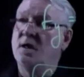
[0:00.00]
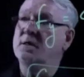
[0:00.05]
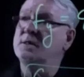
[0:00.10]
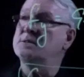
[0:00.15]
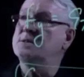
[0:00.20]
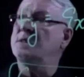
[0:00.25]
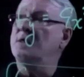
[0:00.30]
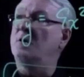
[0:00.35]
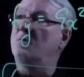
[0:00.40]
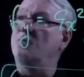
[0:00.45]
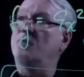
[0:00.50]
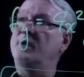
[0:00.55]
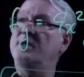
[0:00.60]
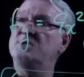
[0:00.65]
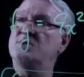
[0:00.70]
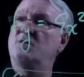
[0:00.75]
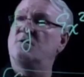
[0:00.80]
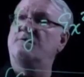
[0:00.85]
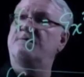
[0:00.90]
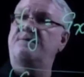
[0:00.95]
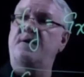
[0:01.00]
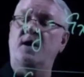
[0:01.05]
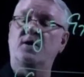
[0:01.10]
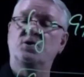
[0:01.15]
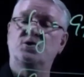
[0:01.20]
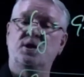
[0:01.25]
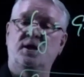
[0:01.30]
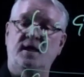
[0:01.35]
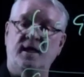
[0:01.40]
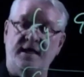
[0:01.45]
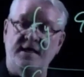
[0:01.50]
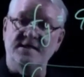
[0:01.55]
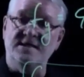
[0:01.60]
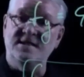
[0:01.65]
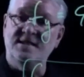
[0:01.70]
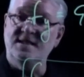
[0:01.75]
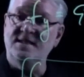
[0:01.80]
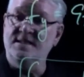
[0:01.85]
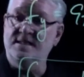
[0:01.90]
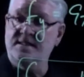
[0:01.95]
as the original function is
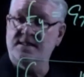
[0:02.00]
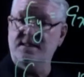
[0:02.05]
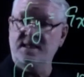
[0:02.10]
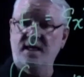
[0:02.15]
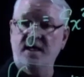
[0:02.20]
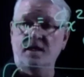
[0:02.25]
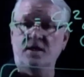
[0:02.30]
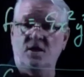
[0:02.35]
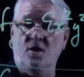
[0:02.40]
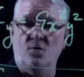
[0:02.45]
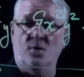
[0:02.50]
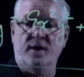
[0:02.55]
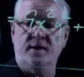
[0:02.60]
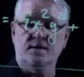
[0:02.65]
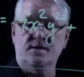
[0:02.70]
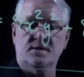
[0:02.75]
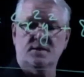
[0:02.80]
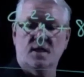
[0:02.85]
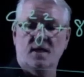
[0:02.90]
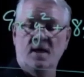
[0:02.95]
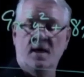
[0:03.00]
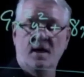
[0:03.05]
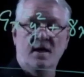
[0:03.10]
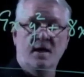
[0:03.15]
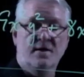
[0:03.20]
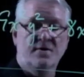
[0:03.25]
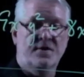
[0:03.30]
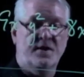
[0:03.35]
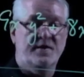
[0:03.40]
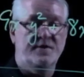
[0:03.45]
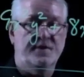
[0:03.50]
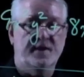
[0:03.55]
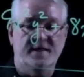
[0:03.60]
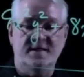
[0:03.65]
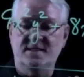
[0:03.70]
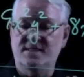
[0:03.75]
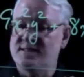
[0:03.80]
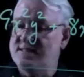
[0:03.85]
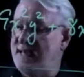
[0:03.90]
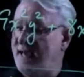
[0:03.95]
continuous, then the
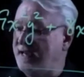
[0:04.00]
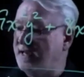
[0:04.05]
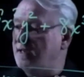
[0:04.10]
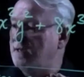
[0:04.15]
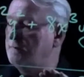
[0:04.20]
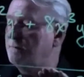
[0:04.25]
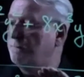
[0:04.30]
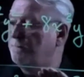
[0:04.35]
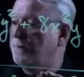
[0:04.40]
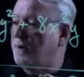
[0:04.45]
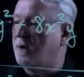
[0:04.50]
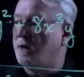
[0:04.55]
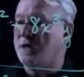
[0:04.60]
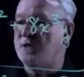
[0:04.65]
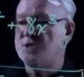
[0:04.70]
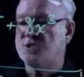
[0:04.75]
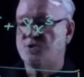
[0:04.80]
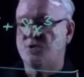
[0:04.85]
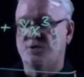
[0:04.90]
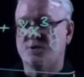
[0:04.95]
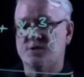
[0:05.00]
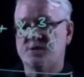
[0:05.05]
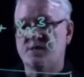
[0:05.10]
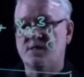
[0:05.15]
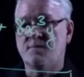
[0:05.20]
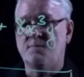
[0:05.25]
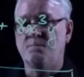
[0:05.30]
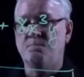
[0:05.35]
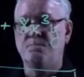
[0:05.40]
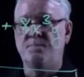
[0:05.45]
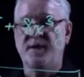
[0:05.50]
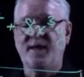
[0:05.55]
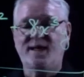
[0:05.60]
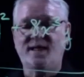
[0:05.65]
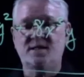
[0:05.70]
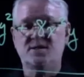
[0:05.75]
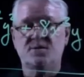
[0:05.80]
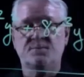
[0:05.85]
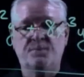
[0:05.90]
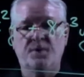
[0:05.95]
second partials, the
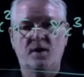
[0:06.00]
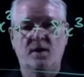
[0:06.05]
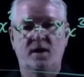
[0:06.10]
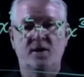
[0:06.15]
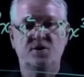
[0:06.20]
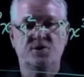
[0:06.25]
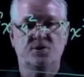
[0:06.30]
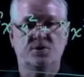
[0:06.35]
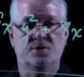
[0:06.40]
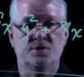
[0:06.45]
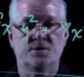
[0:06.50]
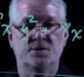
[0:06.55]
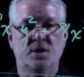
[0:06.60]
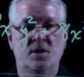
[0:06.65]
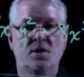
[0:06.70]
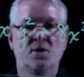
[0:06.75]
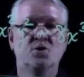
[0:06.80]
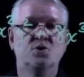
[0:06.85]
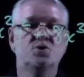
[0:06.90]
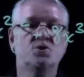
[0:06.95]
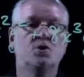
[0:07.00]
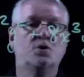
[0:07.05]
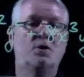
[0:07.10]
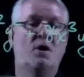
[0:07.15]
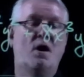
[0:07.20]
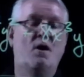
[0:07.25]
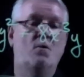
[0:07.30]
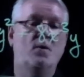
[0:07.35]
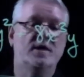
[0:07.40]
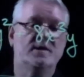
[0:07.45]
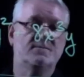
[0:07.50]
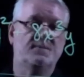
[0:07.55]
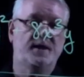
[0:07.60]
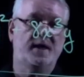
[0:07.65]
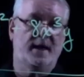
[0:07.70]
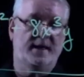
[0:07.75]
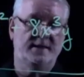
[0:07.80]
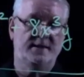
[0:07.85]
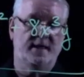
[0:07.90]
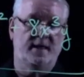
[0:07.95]
mixed partials, should always be
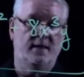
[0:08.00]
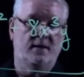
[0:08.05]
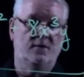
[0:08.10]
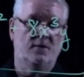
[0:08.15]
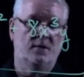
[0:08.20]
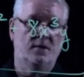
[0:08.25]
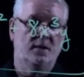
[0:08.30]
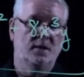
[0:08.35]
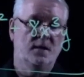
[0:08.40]
identical.